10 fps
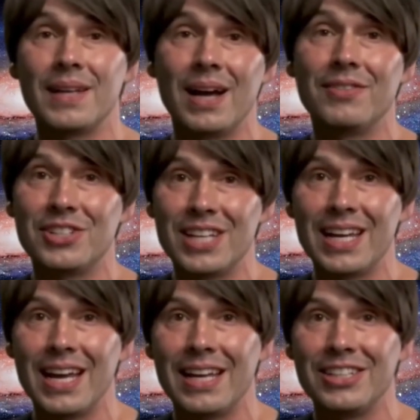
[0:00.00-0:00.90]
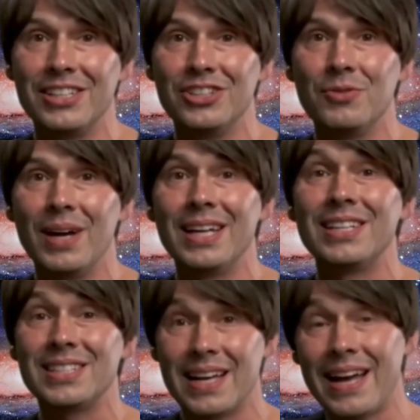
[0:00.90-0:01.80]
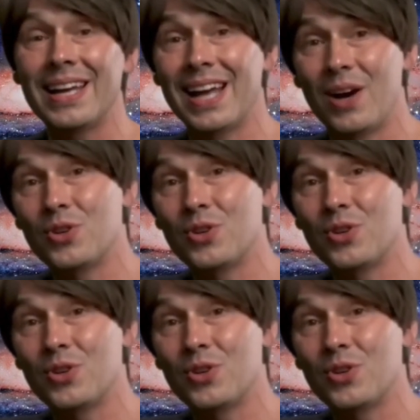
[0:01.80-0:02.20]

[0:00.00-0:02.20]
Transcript: After decades in space, it now